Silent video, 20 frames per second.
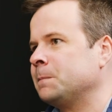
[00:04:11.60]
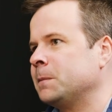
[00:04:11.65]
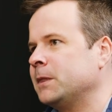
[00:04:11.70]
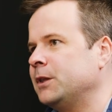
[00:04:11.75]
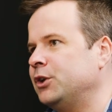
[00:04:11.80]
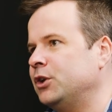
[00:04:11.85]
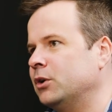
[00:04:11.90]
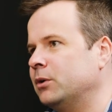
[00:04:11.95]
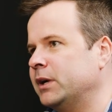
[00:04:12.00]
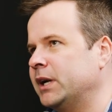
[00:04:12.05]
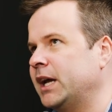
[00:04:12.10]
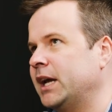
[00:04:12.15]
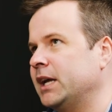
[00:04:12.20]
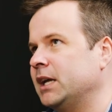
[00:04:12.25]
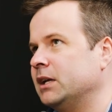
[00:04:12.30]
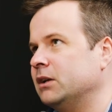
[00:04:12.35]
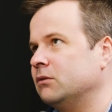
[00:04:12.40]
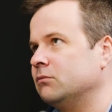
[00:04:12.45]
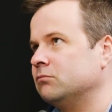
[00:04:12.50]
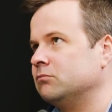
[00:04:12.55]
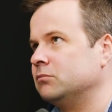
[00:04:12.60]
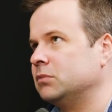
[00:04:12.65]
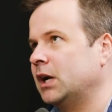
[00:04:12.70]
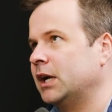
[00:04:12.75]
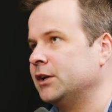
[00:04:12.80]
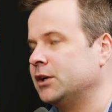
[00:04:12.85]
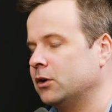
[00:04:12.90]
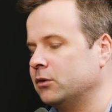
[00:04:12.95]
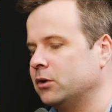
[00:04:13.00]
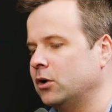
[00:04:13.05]
you know, and I I
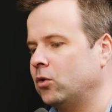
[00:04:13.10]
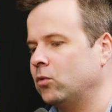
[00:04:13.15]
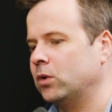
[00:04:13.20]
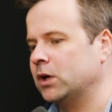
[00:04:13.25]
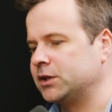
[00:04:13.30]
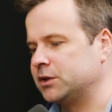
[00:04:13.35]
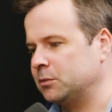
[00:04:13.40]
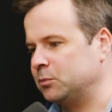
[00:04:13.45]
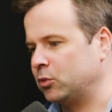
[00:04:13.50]
don't know what the